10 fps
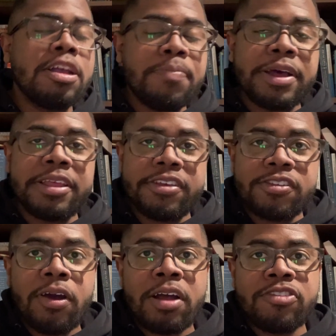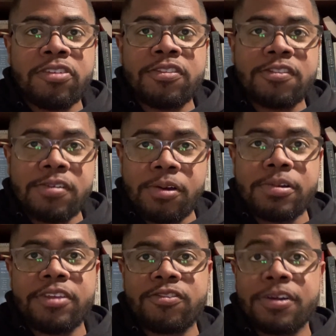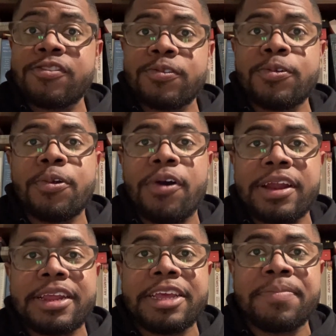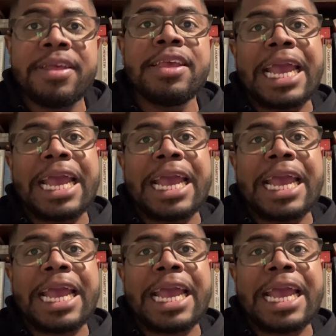but his conscience slowly starts to grow on him,